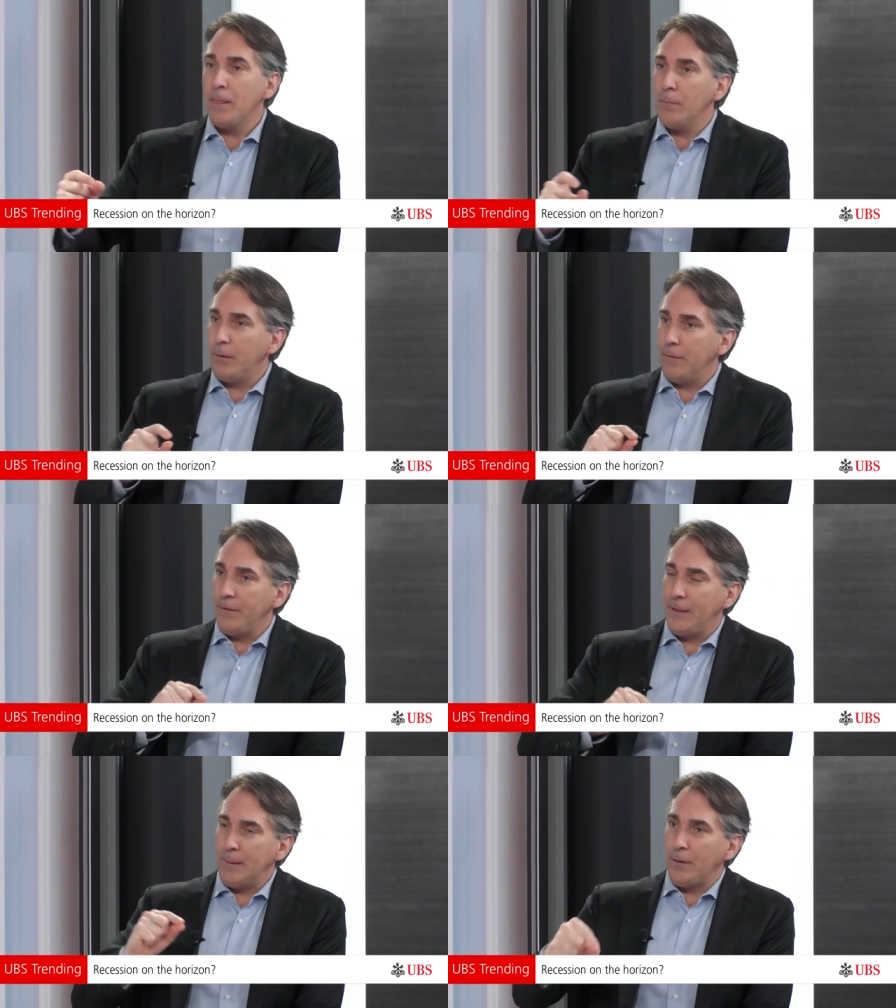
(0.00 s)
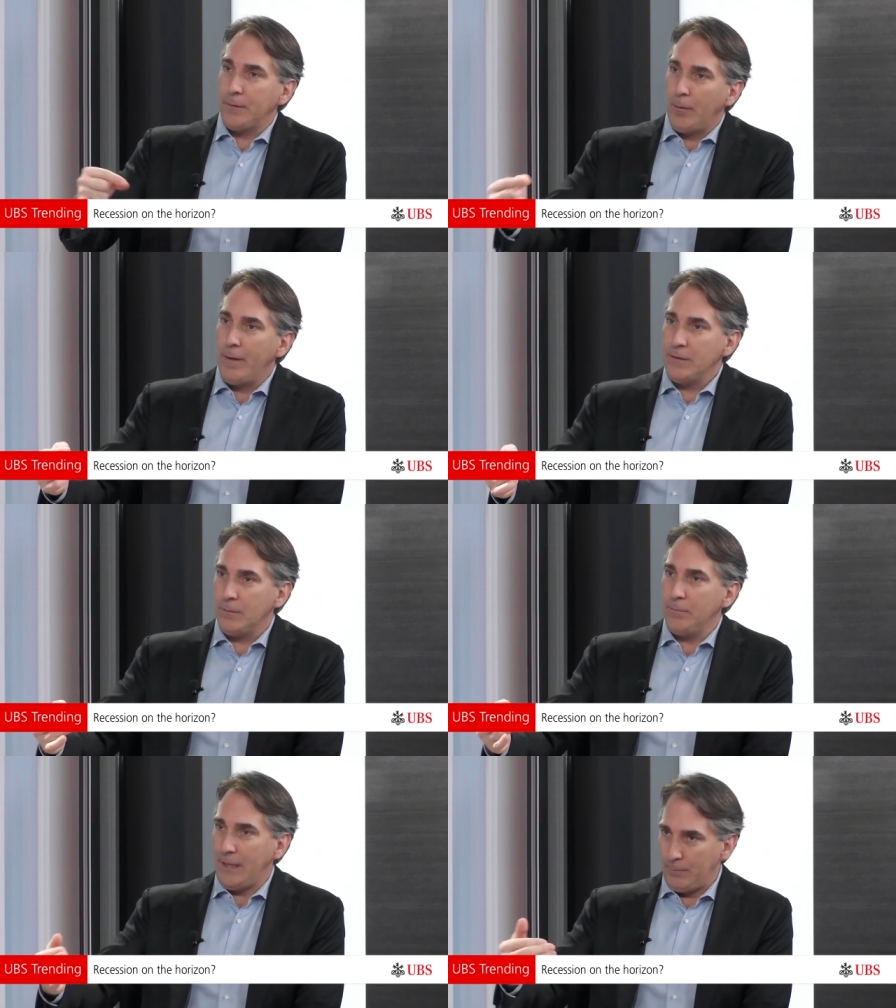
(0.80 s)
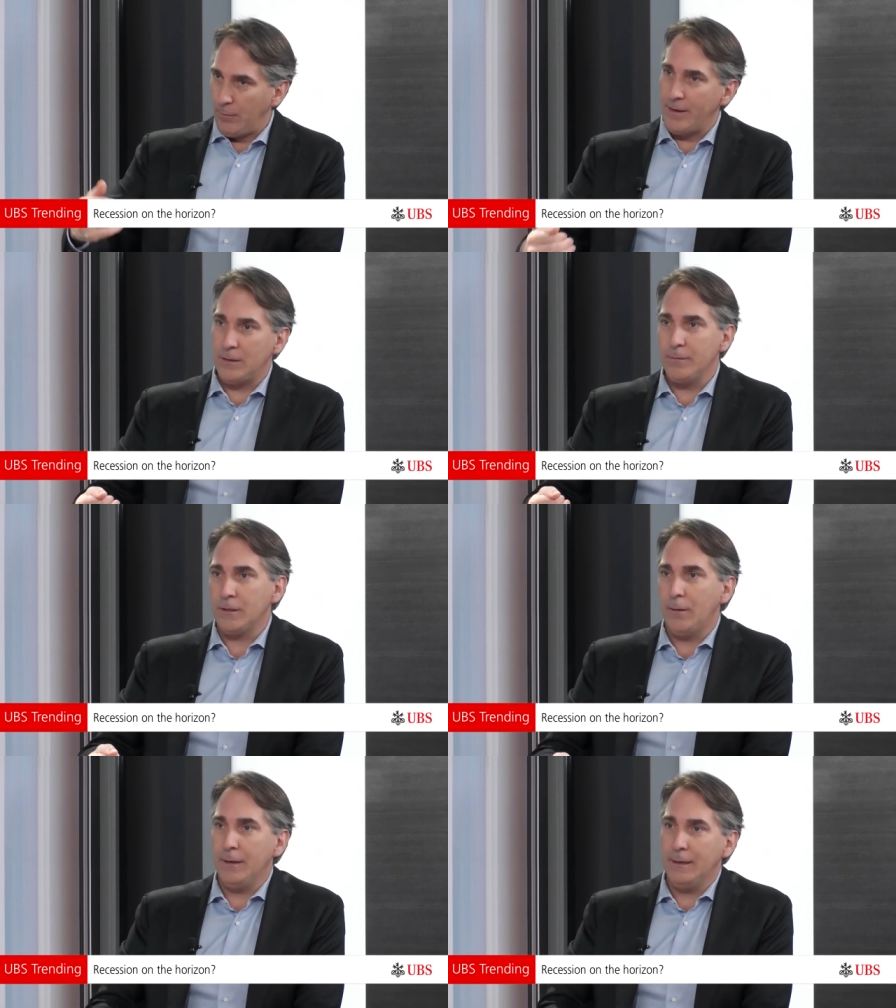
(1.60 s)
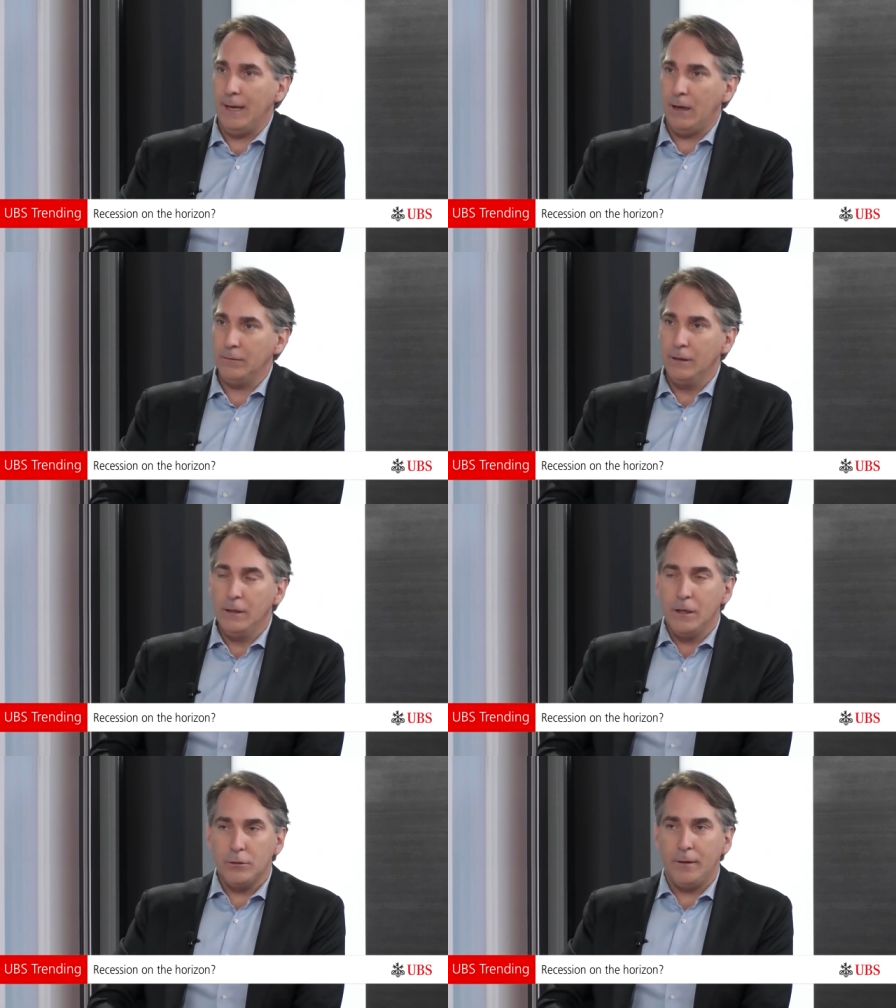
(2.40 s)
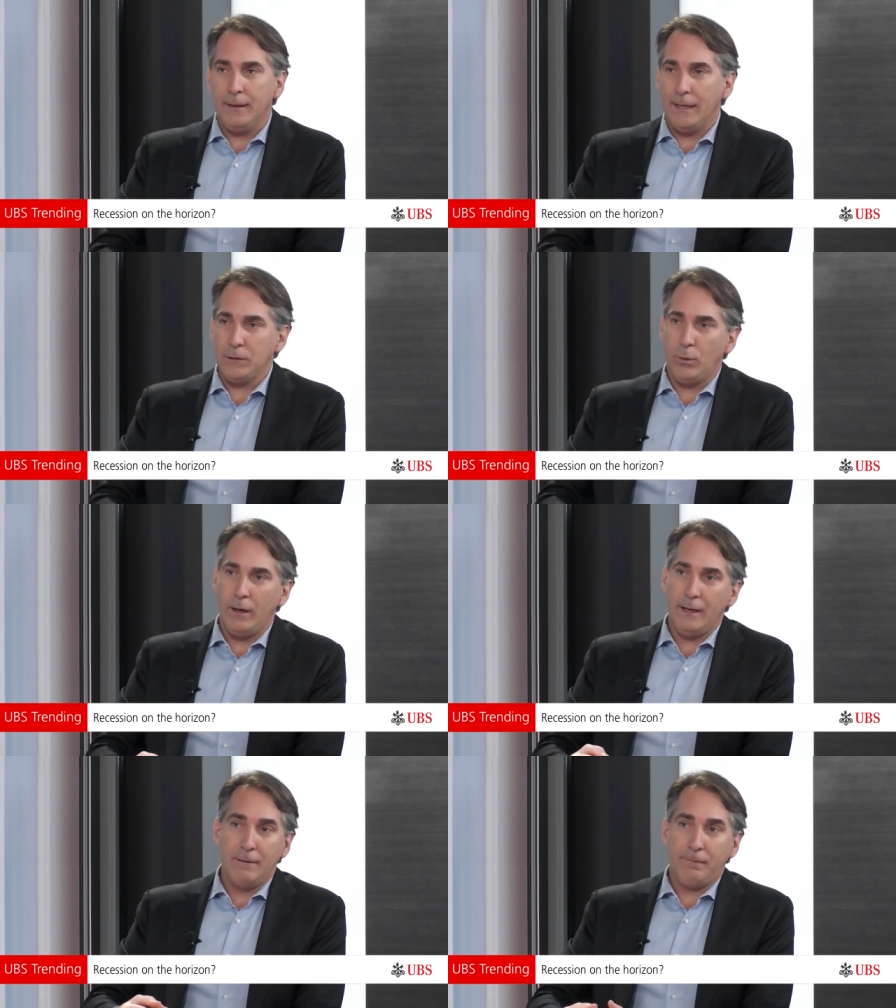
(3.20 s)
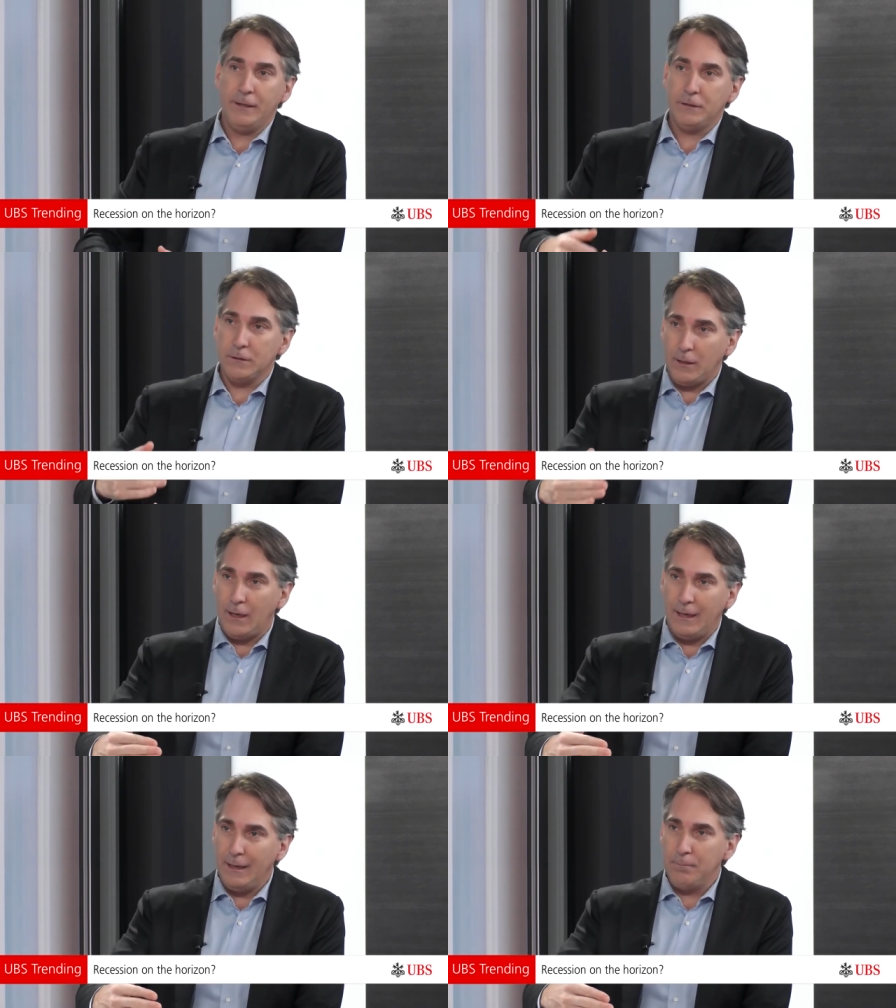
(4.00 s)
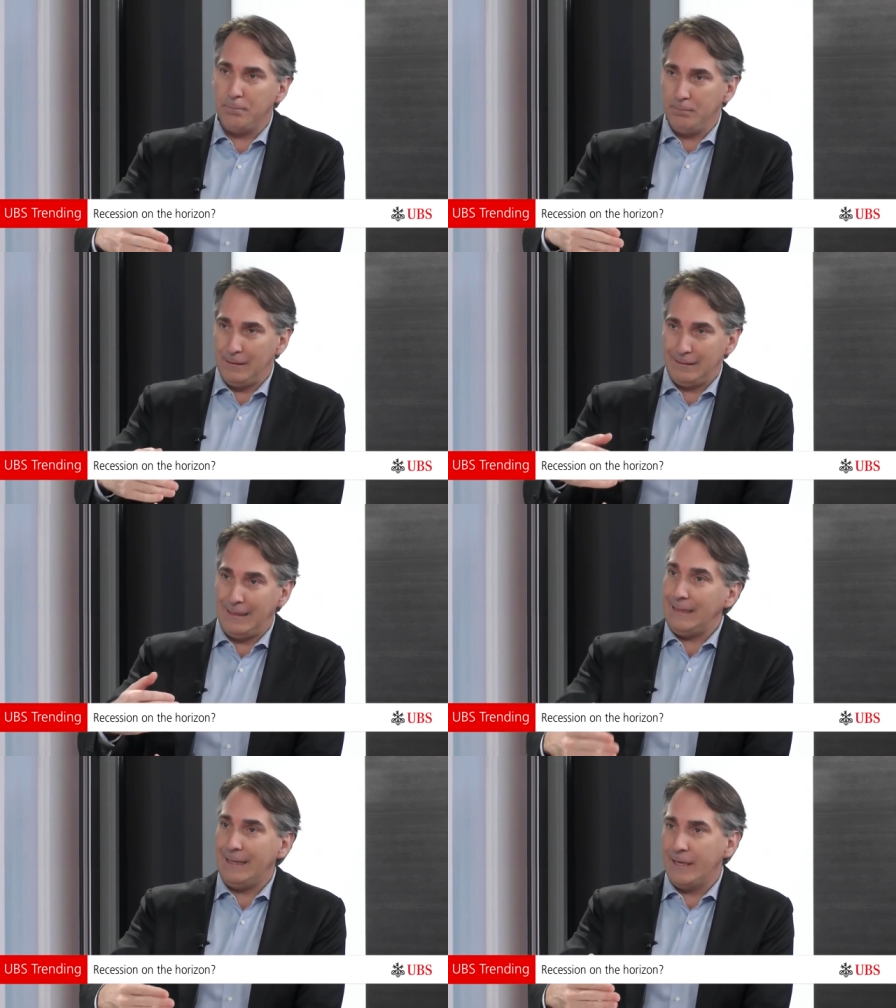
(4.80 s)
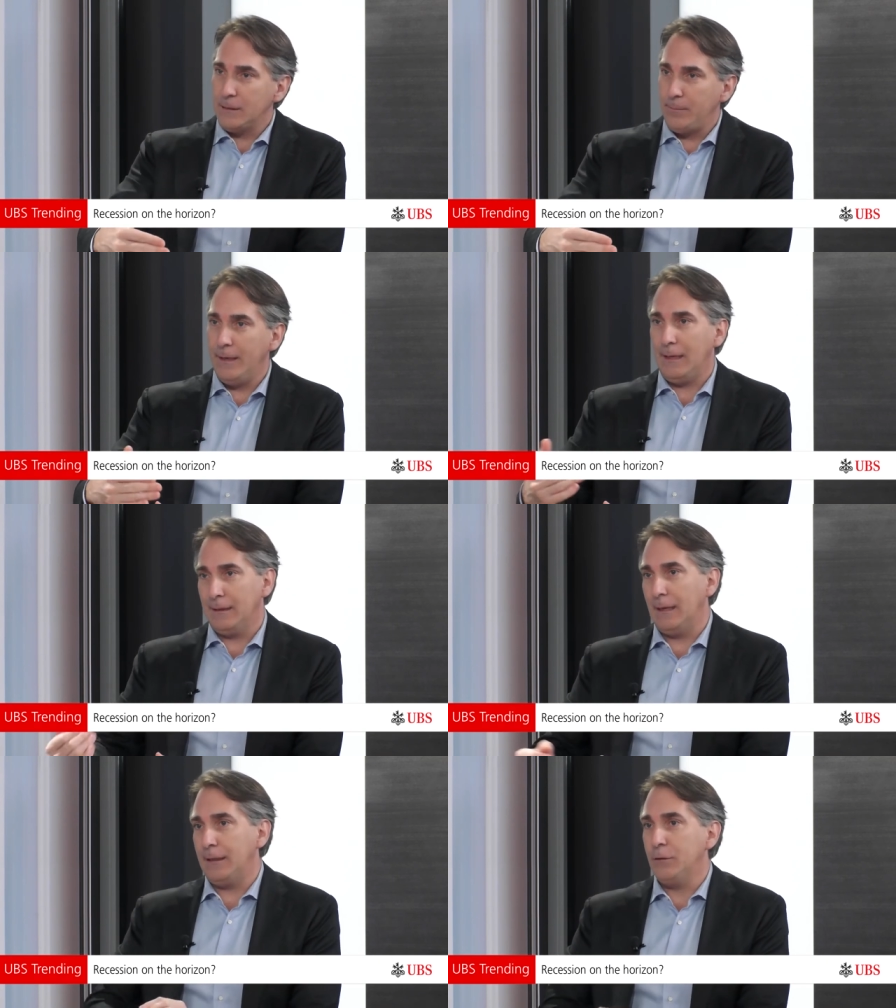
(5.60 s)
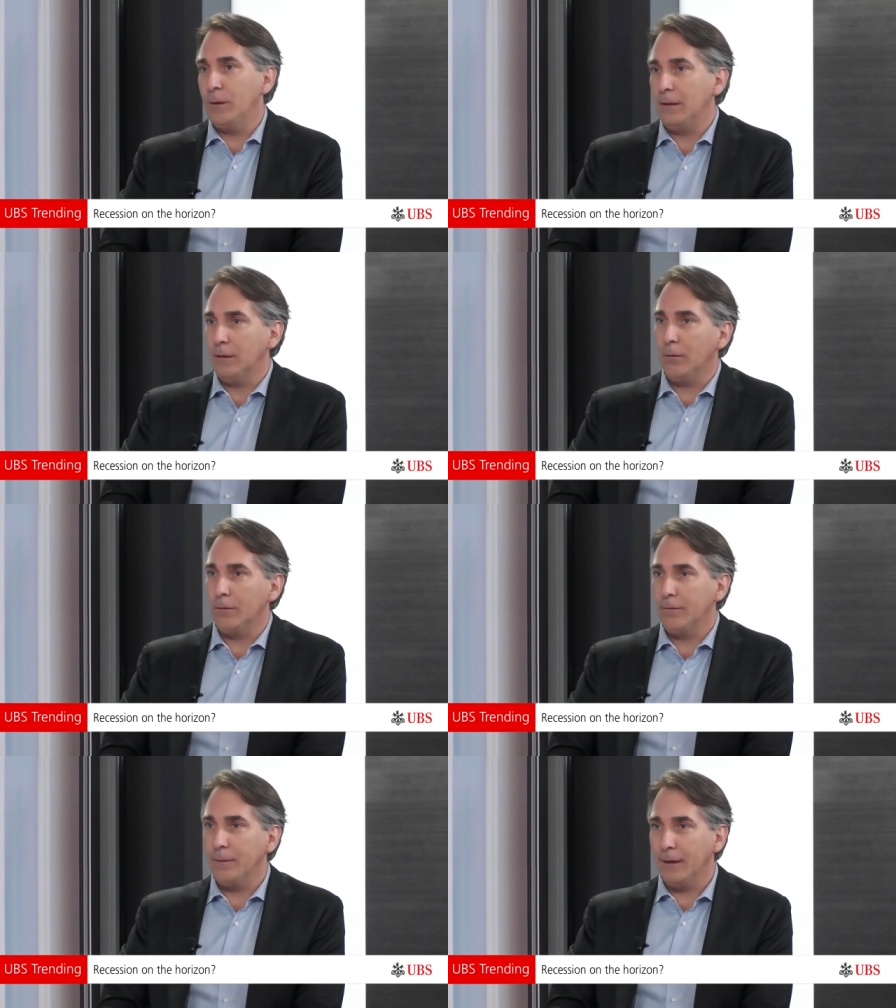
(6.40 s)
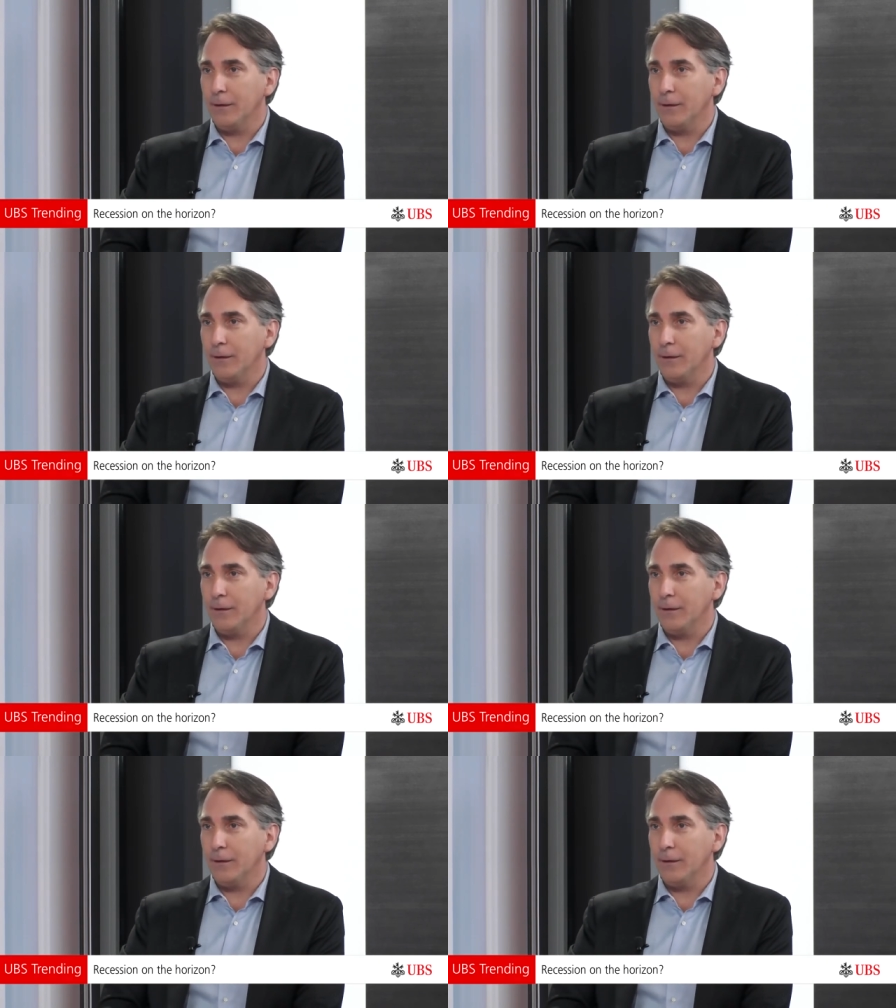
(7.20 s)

but if you think about the momentum, that momentum is coming down. So I think that's why inflation is high, likely at its peak, and likely trending lower from there.